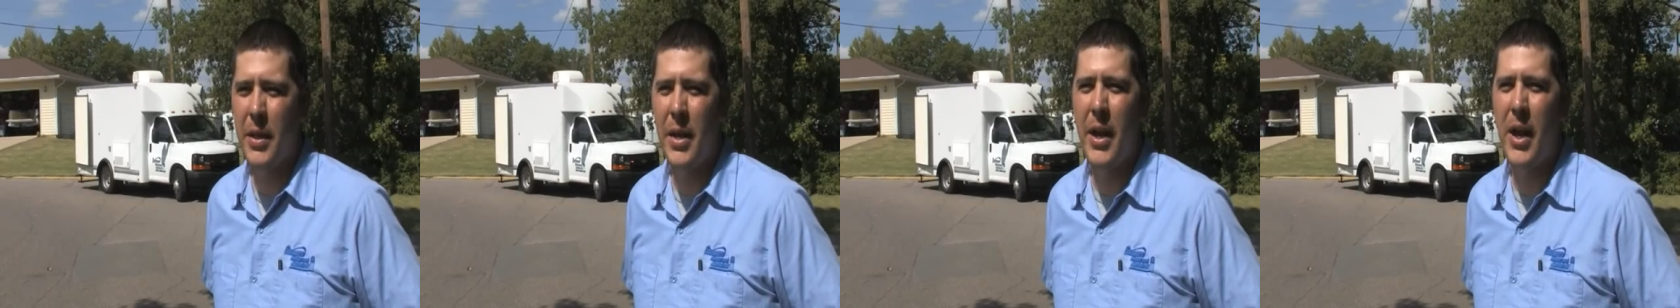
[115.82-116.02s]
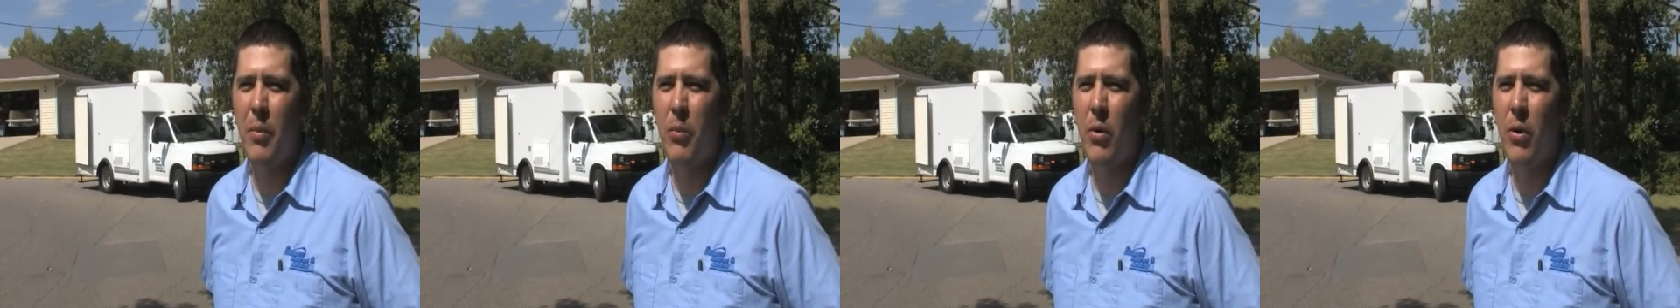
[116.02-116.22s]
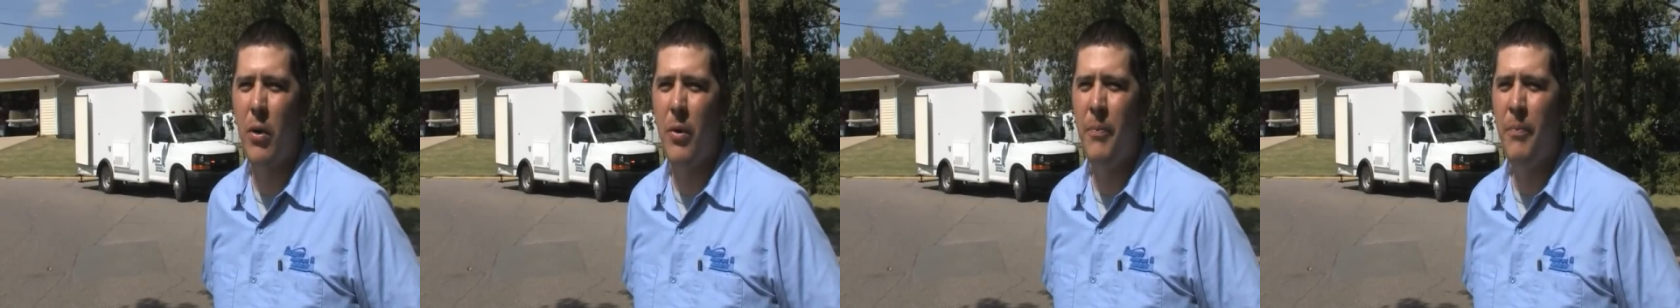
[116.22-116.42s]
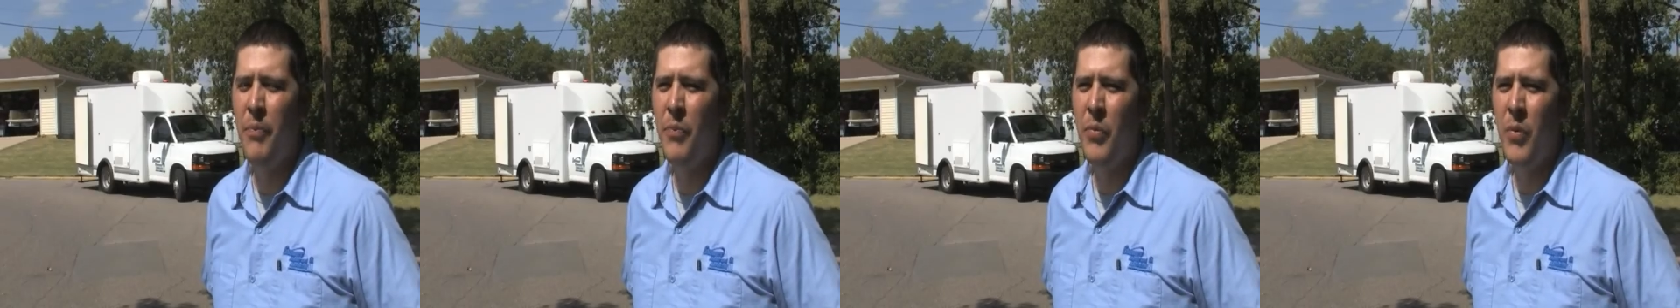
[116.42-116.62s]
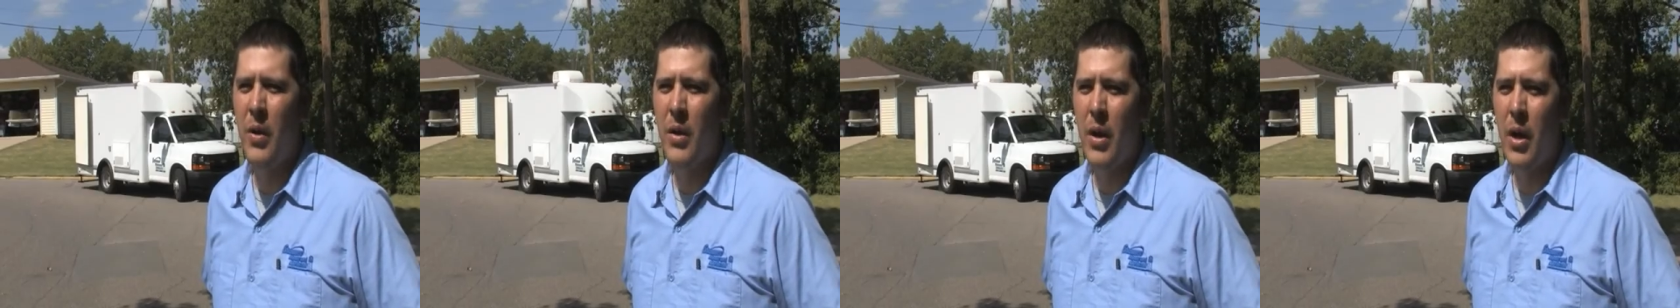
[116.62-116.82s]
camera.
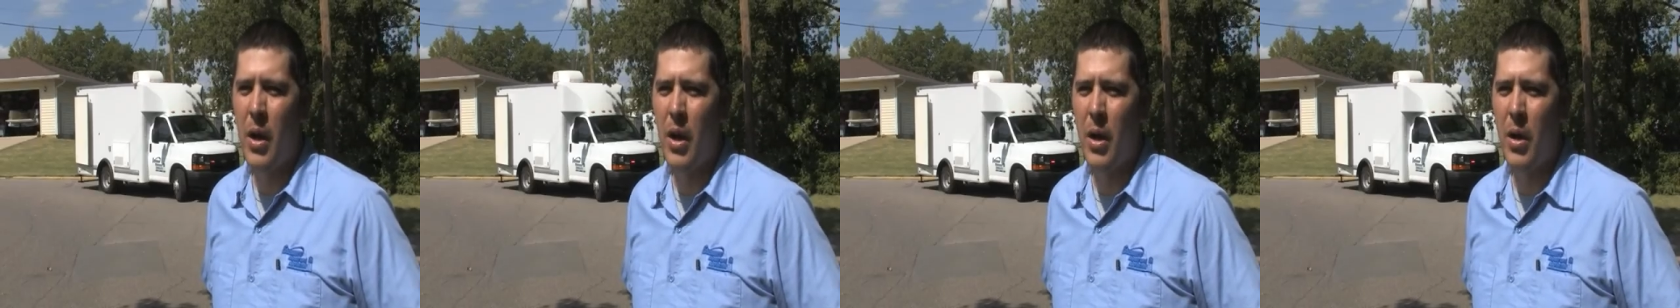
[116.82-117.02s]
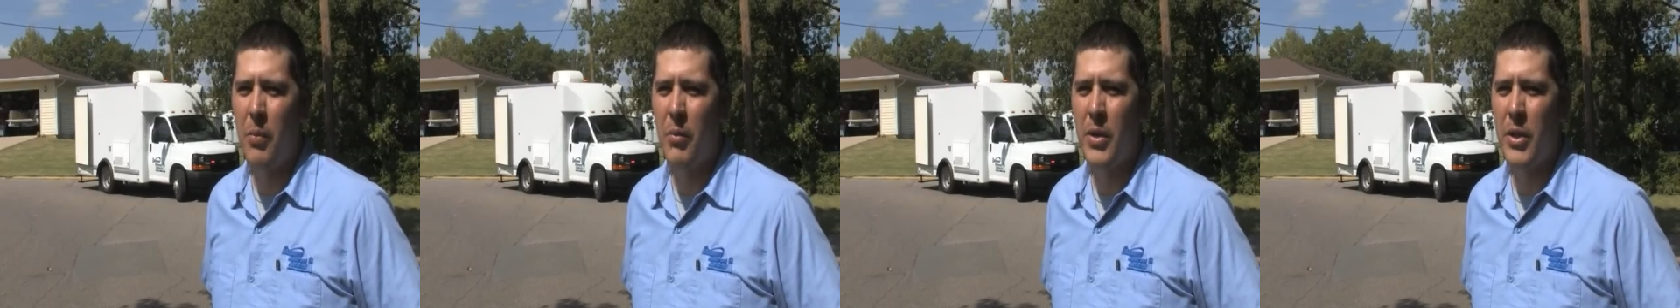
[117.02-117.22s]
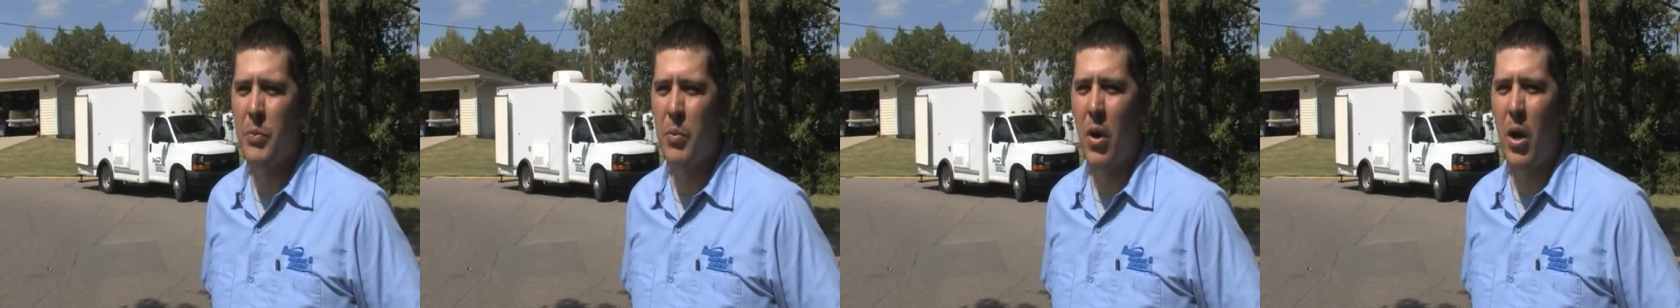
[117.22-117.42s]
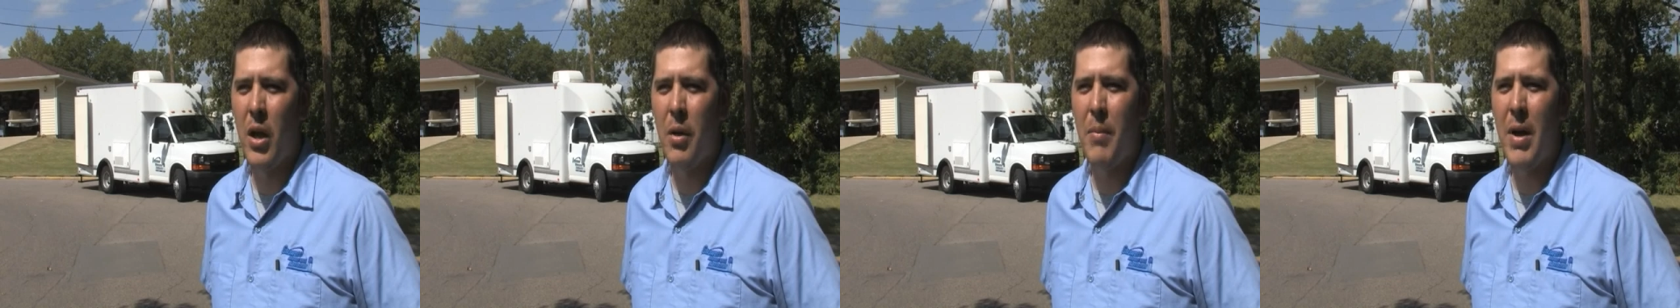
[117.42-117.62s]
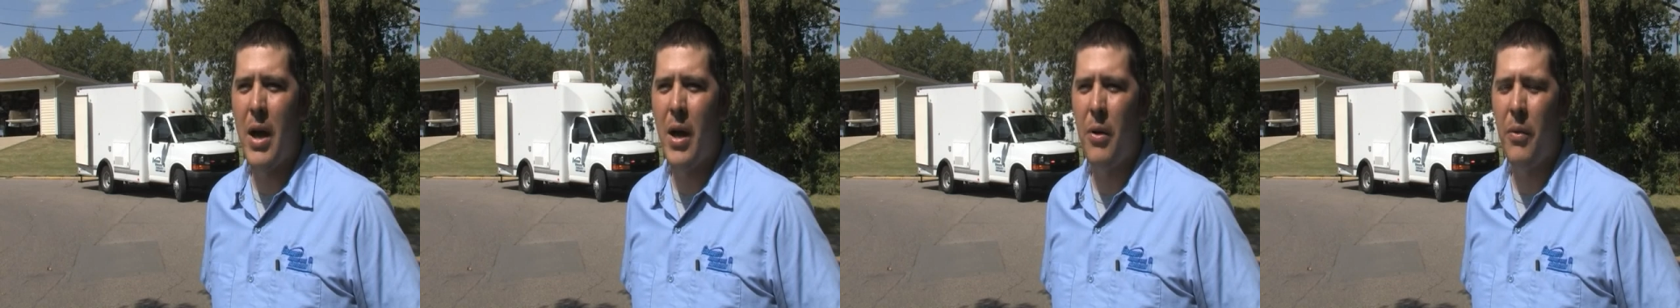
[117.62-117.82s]
It's
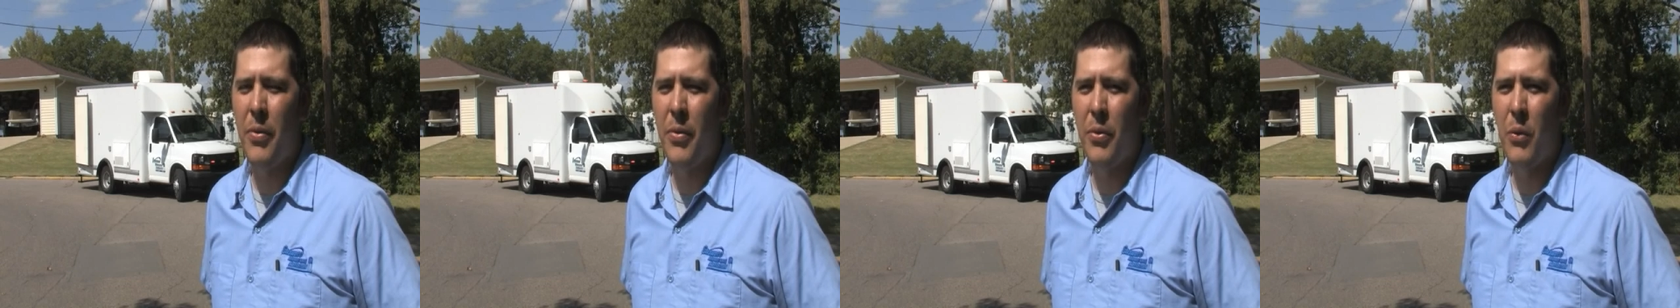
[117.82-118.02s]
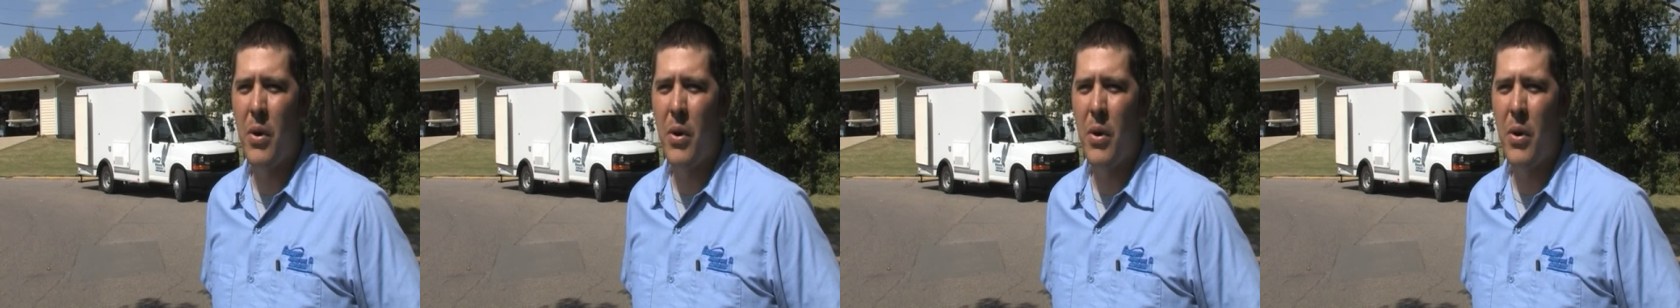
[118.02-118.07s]
probably about